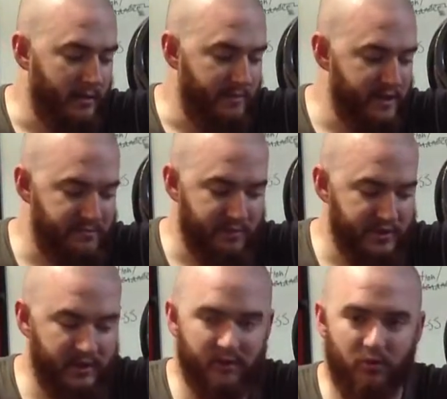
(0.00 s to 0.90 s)
This
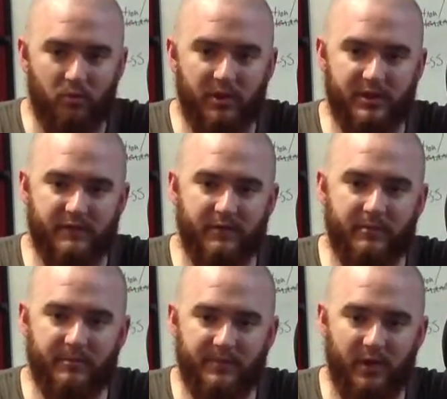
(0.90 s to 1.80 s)
particular one's
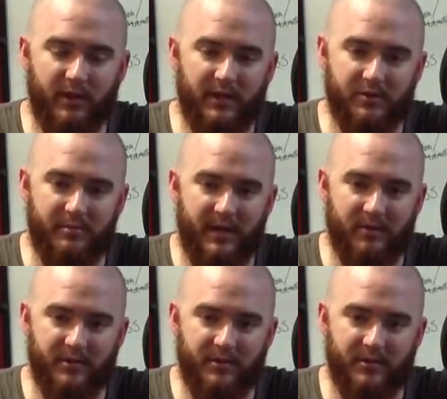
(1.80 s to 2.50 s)
from Dark Angel Medical.